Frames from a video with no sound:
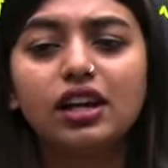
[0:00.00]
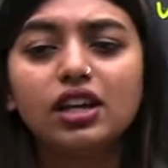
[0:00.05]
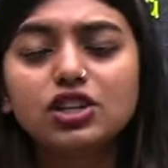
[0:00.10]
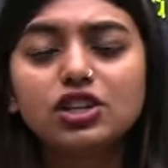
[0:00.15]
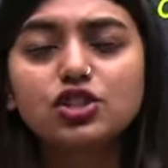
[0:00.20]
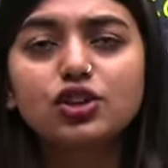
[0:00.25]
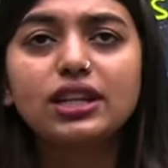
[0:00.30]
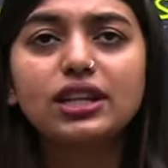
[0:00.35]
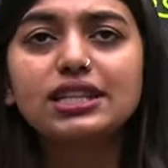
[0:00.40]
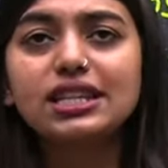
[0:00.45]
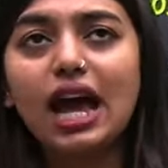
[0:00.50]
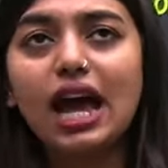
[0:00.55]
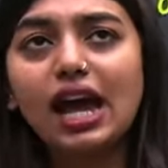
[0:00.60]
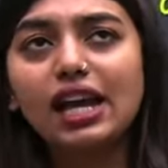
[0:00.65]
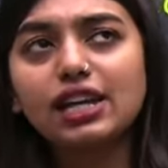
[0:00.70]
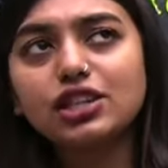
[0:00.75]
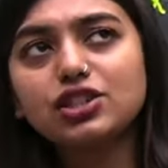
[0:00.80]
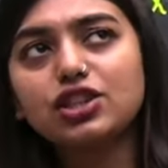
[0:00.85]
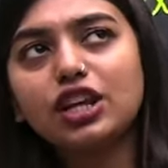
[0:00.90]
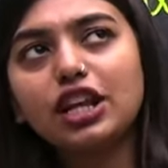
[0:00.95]
Students,
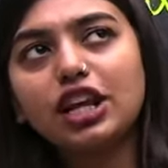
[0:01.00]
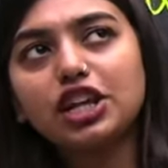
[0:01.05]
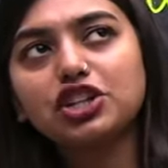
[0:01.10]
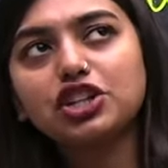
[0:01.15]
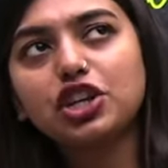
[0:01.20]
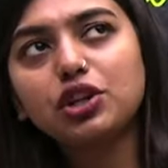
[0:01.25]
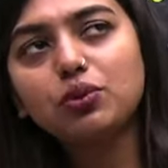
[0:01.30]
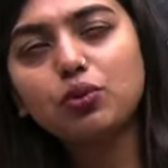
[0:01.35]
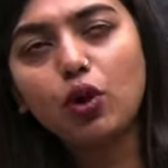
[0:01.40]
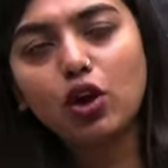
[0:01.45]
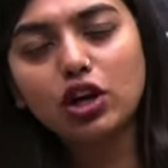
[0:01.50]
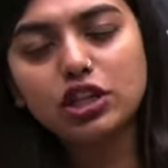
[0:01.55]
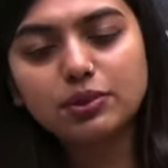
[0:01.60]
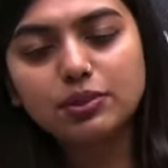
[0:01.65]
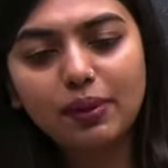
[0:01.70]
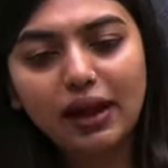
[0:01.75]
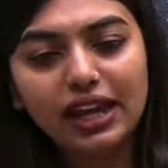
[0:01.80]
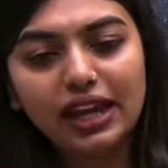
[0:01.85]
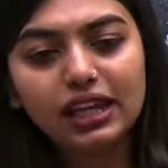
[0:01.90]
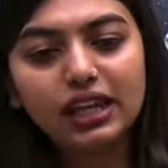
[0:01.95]
isolation was
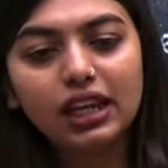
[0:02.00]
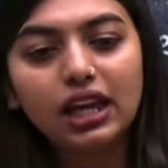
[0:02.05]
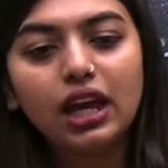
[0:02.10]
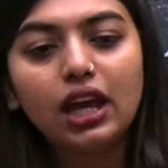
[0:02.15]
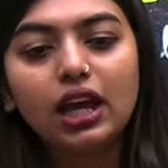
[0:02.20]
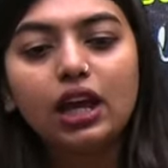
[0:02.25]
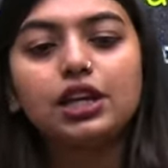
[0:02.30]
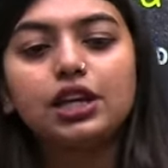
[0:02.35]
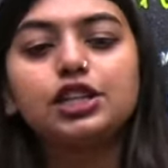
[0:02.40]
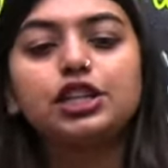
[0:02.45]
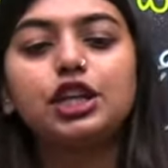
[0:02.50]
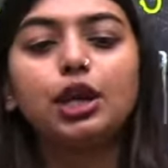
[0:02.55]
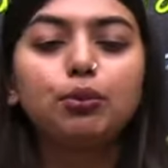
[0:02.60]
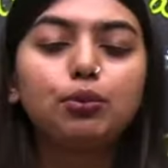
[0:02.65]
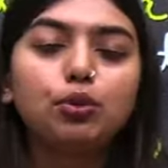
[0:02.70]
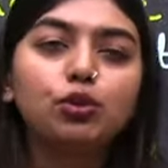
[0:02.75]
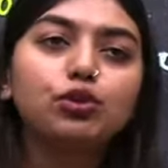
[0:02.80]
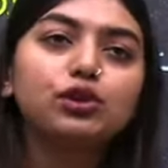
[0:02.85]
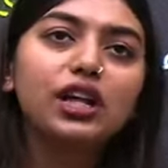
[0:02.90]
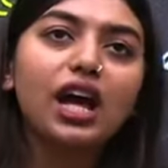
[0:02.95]
by
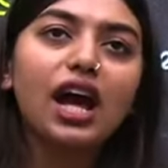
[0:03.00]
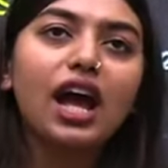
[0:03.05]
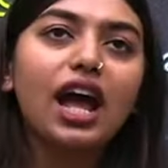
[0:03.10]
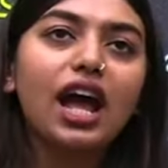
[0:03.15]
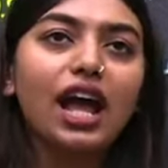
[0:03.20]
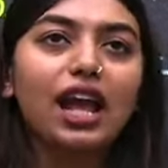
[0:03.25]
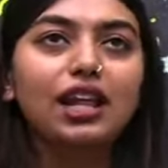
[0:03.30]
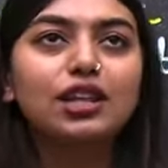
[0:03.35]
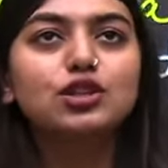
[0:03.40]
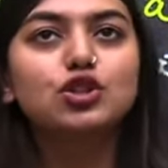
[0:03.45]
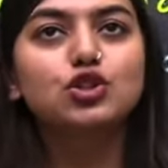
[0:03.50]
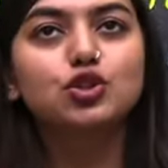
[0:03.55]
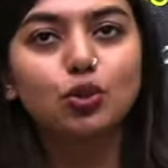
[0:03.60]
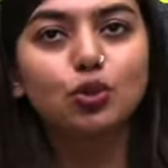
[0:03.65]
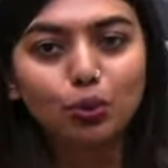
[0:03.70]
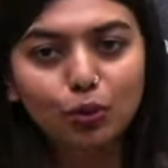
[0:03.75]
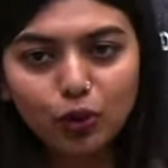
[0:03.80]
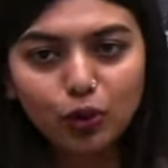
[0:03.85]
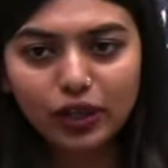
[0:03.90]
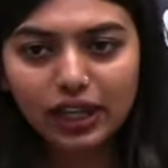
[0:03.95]
Yabuta and
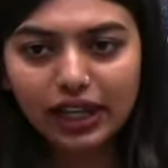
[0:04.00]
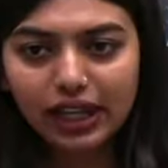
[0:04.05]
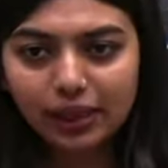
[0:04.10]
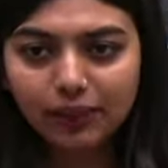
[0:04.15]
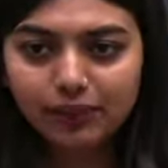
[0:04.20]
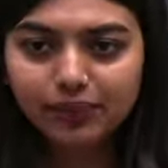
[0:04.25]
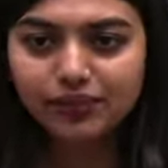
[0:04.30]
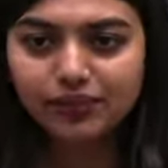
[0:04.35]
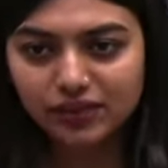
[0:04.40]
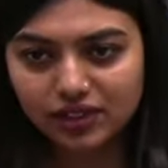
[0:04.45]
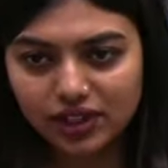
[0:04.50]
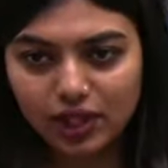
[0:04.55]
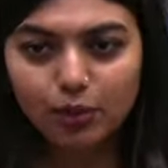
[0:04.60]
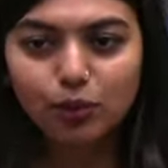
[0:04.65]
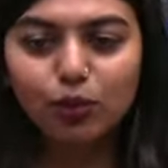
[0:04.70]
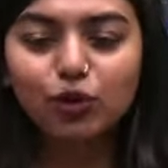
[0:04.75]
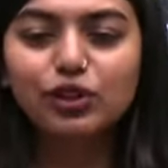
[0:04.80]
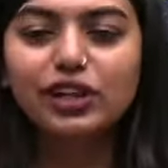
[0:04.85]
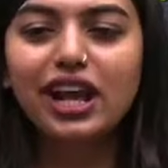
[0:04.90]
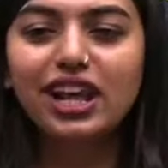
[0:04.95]
Sumuki.
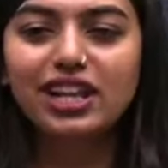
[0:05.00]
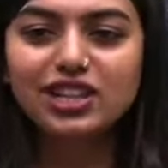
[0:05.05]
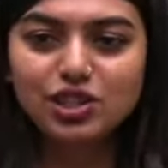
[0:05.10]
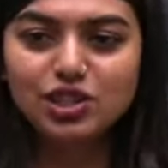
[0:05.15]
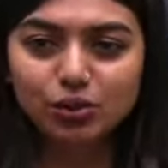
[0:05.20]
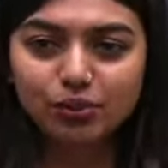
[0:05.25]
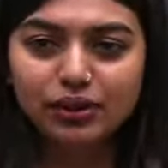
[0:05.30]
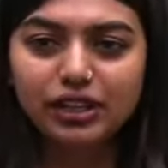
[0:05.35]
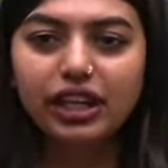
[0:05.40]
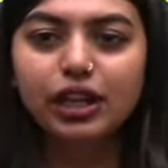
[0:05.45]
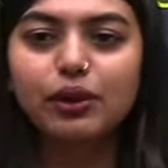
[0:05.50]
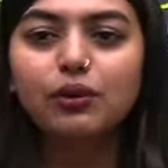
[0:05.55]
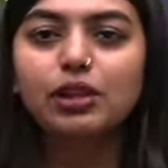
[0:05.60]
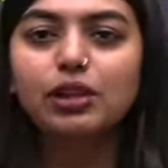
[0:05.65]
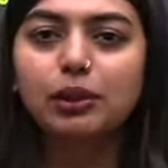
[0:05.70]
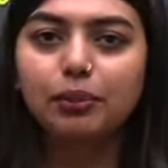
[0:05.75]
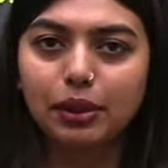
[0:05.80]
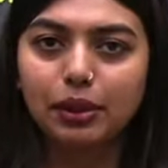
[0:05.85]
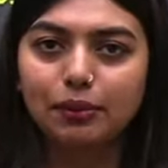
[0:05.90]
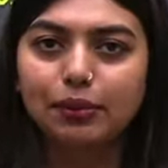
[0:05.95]
Yabuta and Sumuki were
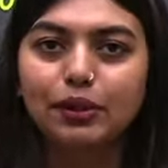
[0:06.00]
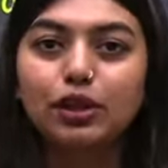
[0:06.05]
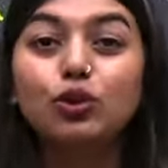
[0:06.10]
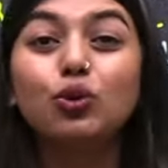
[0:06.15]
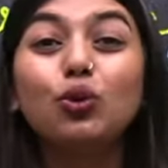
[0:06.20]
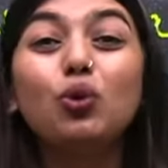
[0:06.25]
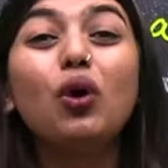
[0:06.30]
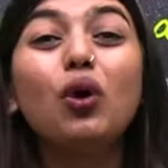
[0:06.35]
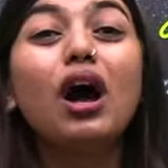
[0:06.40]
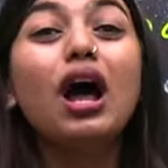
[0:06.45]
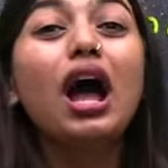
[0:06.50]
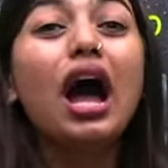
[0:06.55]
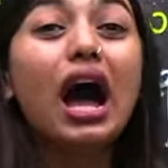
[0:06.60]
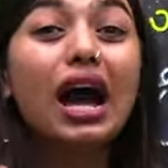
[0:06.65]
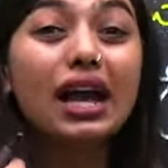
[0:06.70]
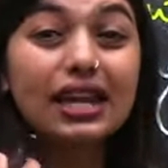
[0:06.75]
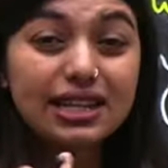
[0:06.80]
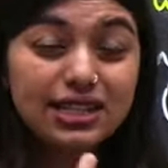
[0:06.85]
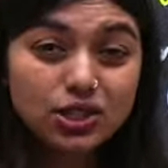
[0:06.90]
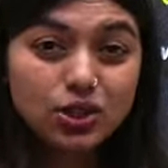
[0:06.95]
the people who
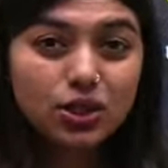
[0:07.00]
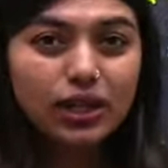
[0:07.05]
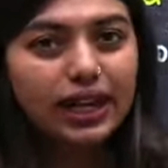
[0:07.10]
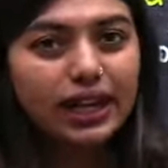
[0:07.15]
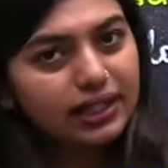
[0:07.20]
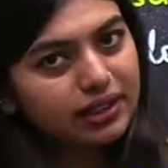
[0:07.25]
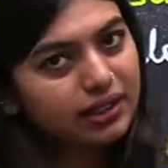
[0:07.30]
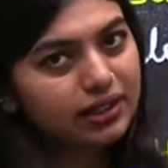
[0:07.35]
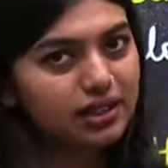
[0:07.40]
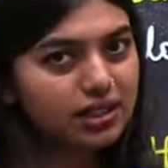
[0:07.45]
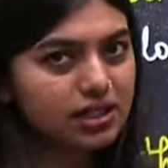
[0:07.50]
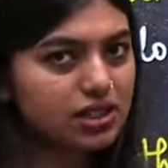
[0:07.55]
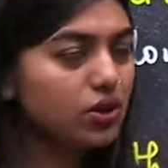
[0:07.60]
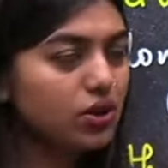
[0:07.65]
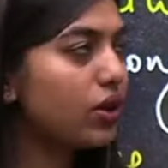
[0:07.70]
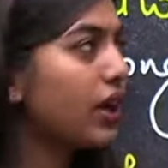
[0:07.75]
isolated this,